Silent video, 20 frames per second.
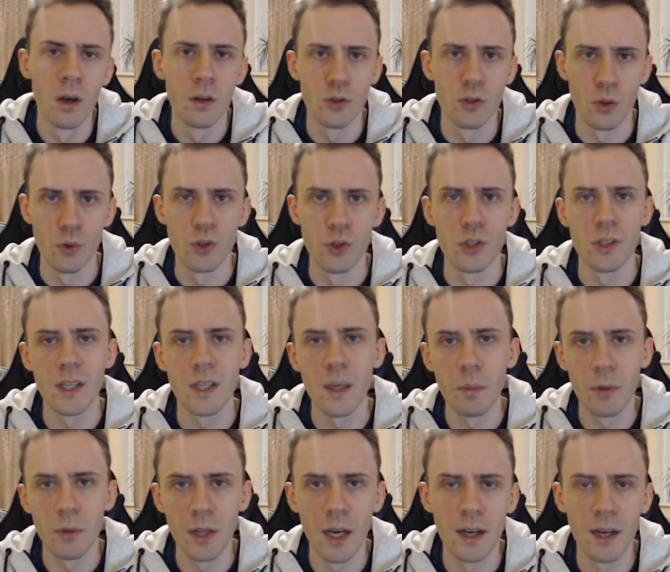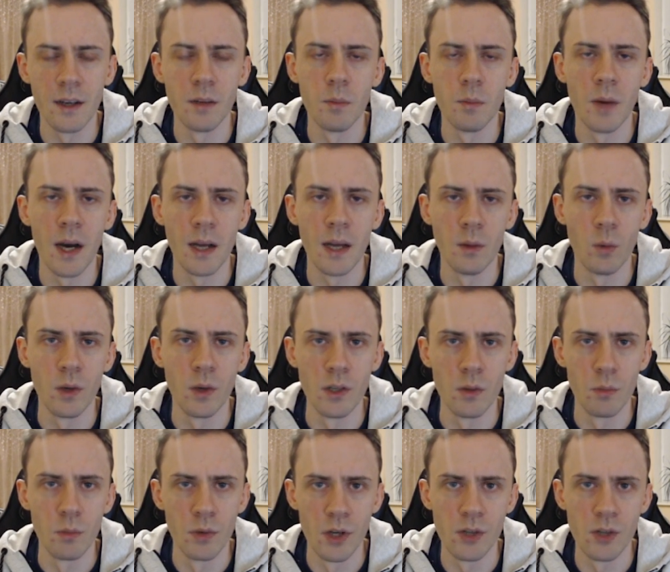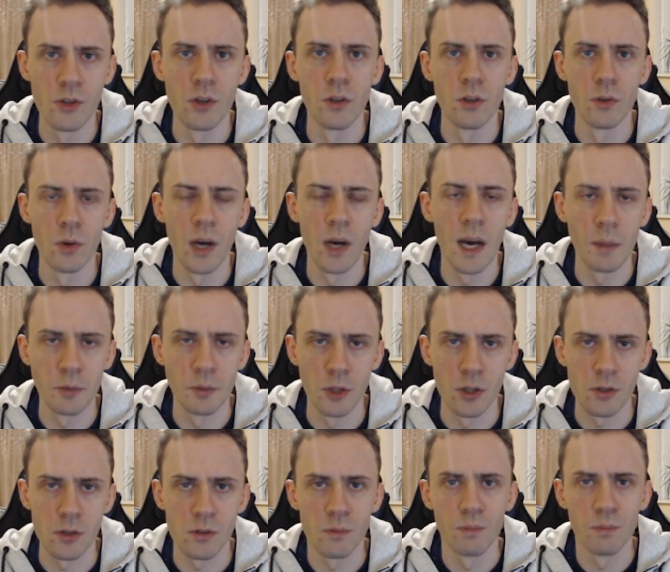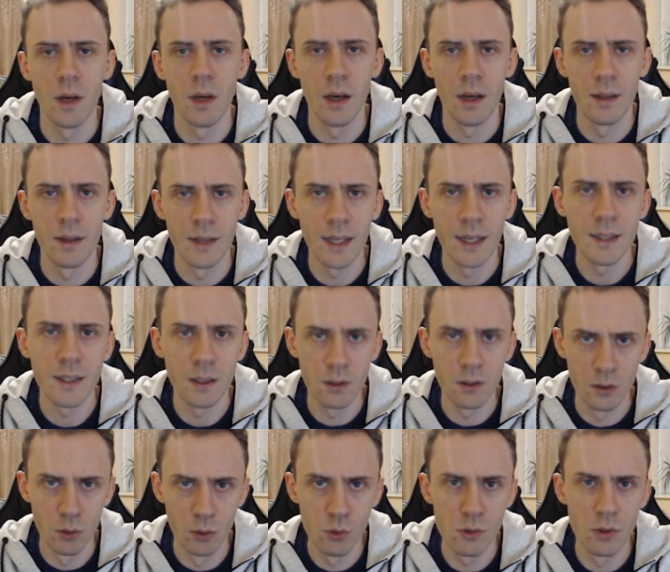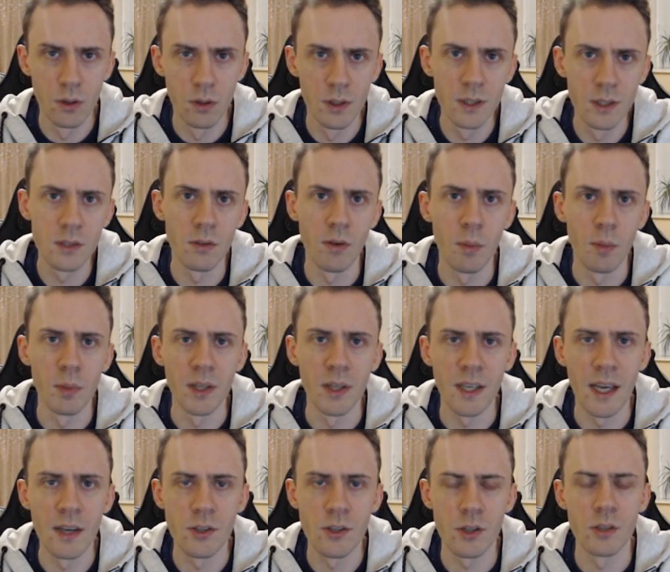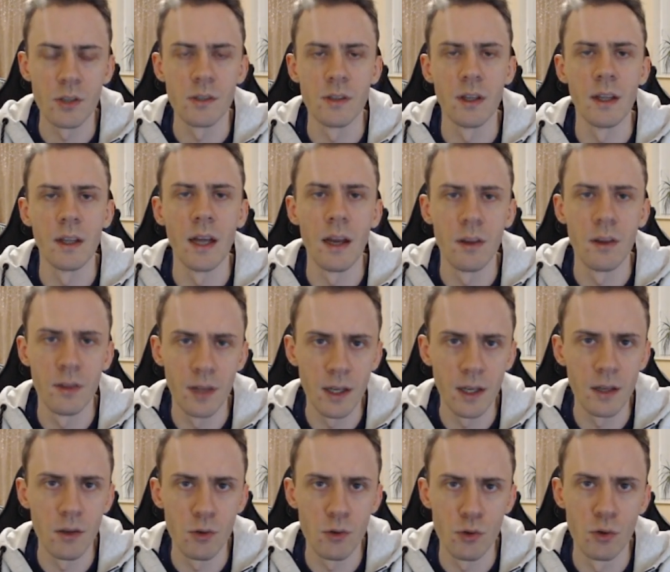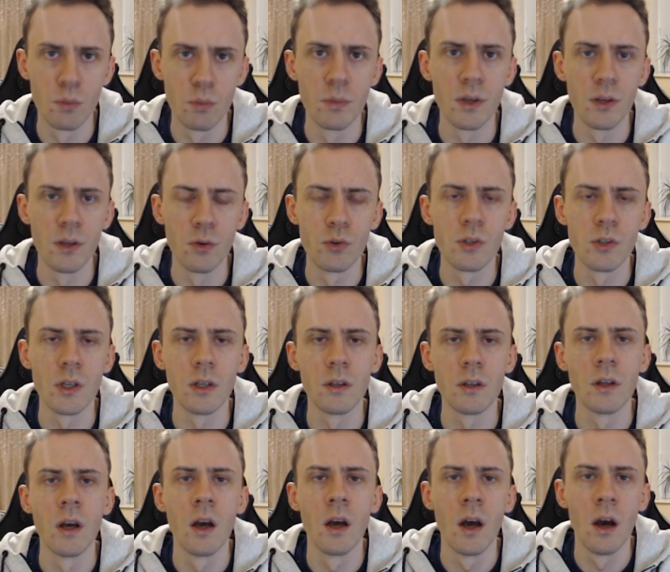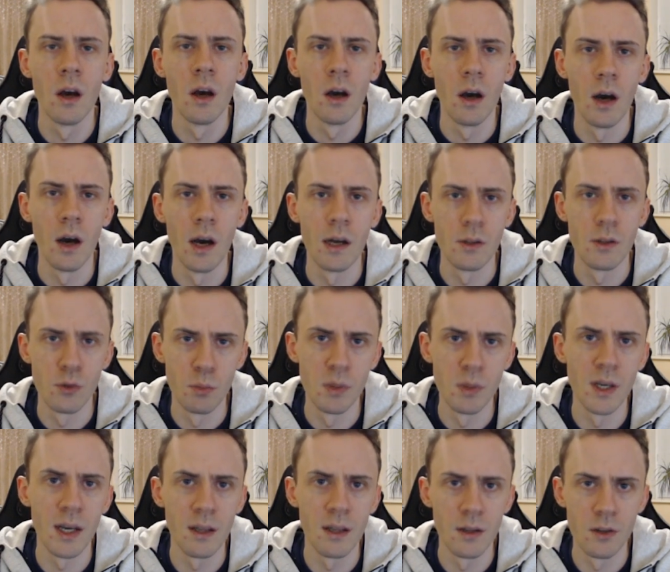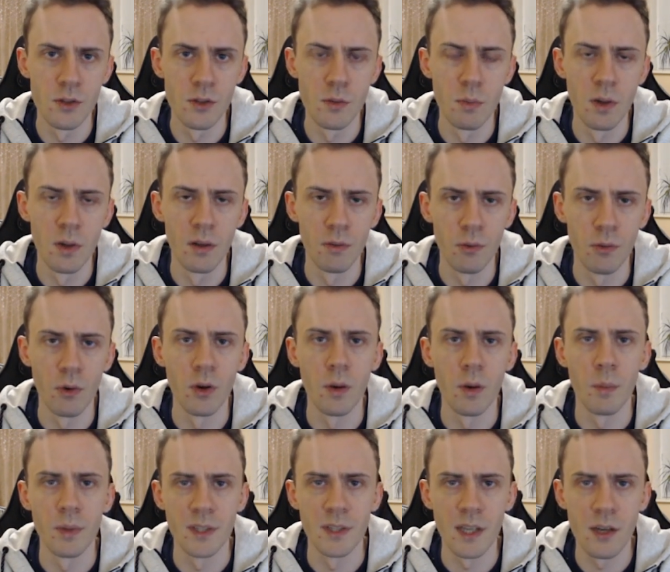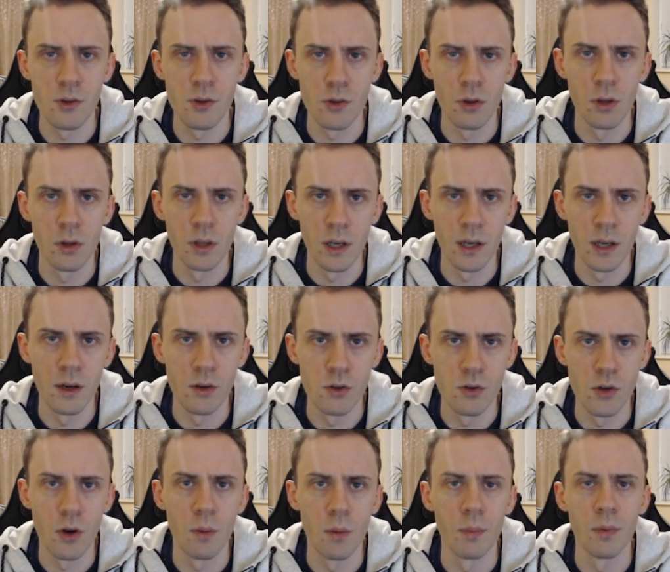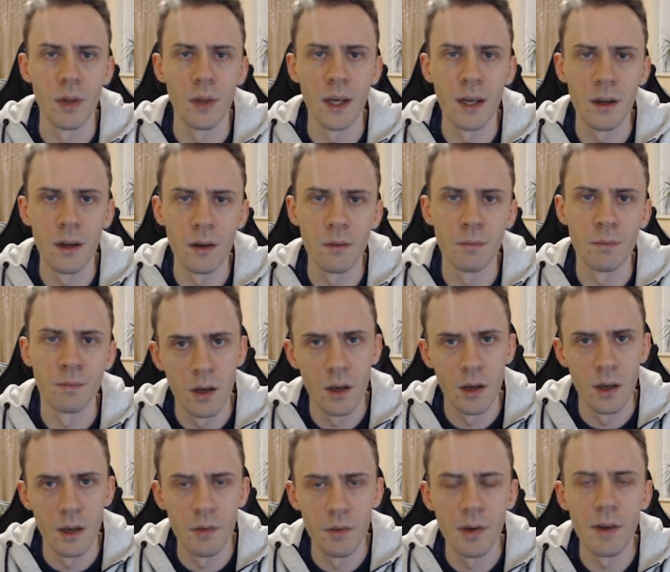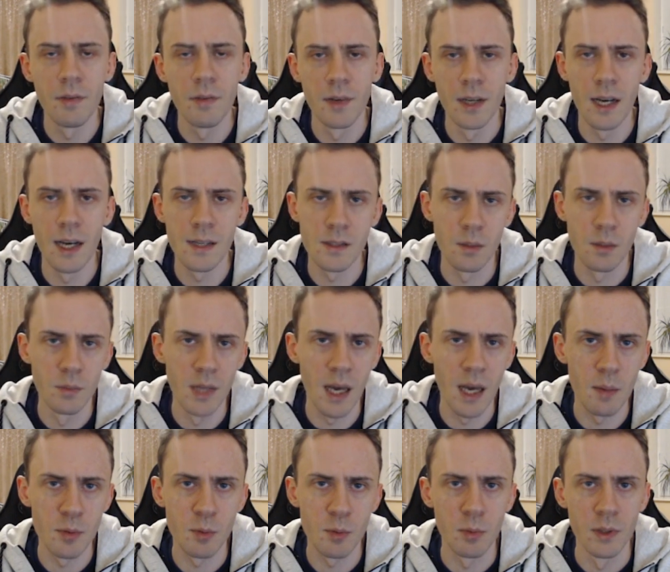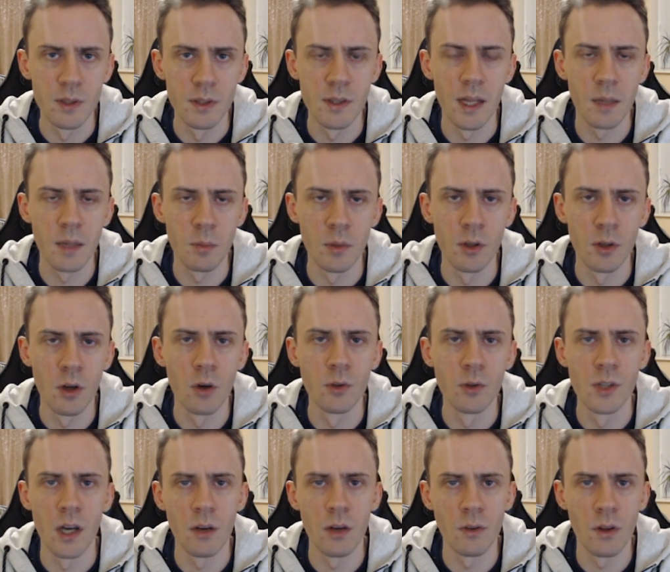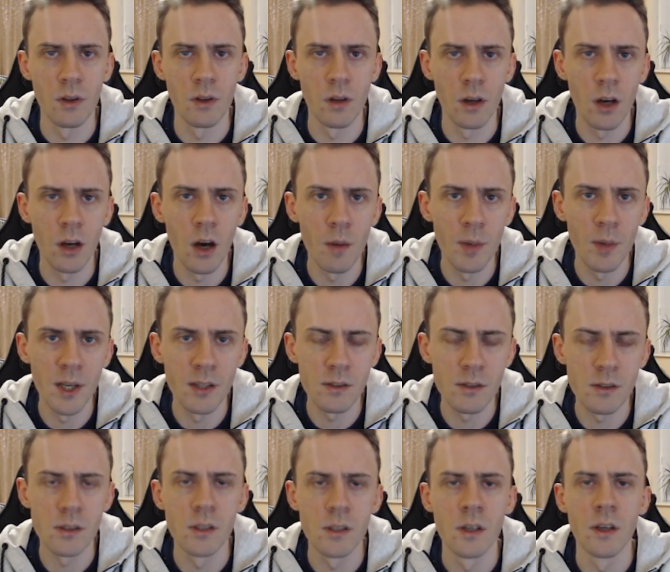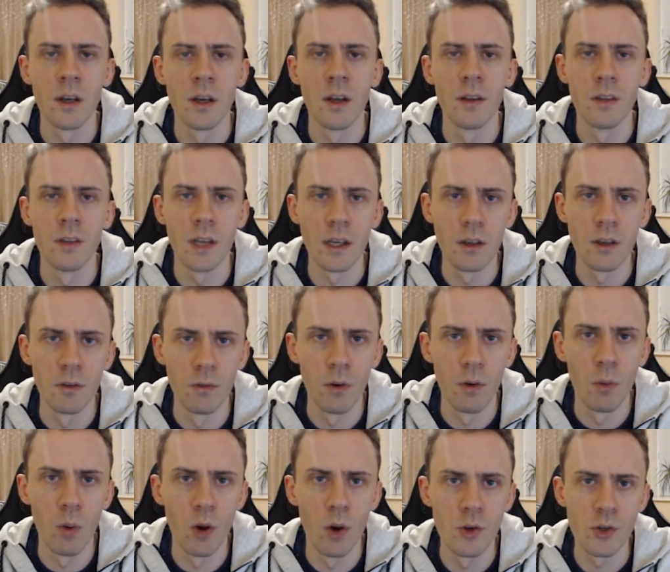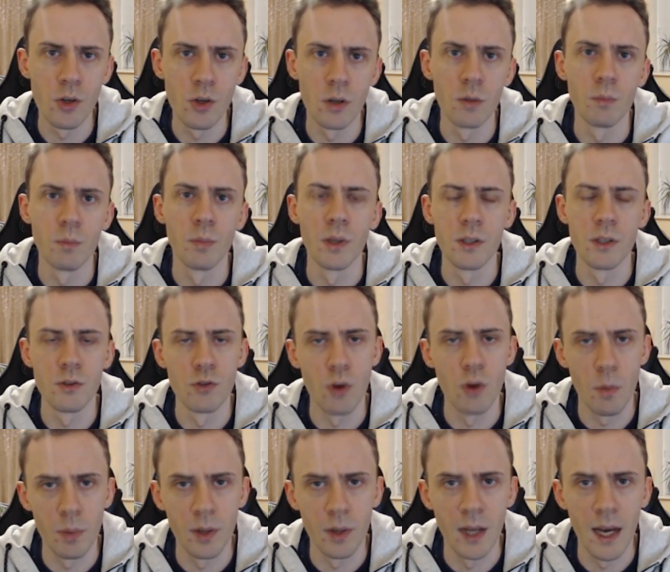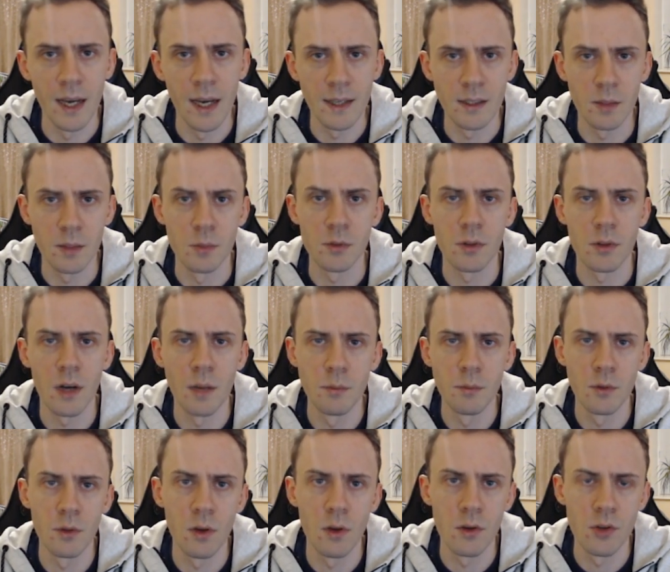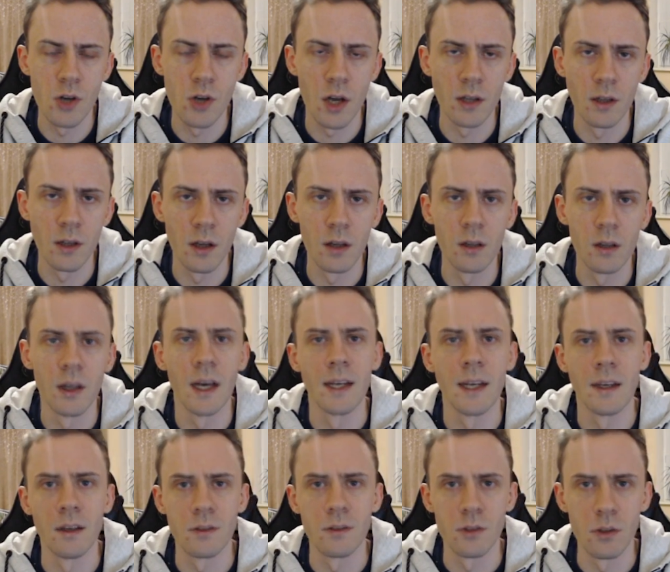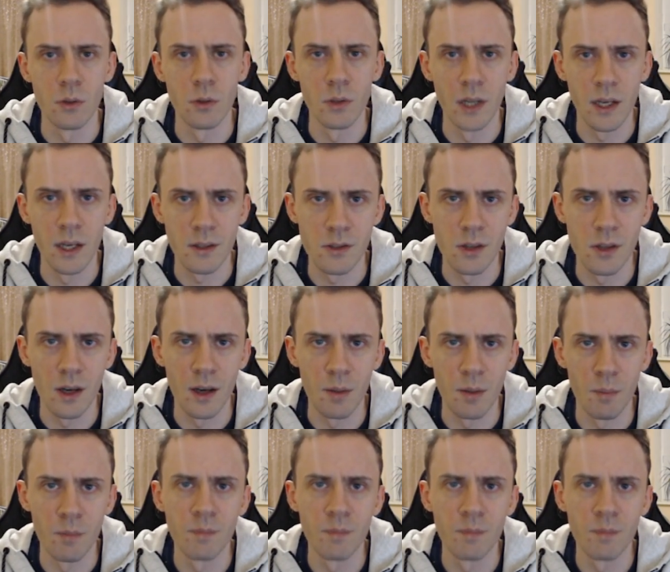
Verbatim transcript: So just keep that in mind when you bridge into Aptos. And that concludes the list of applications that I think you should be using uh, to be eligible for a potential airdrop later. If I forgot some dApps, please let me know down in the comments. Thank you for watching, please drop a like, subscribe to the channel, and I'll see you next time.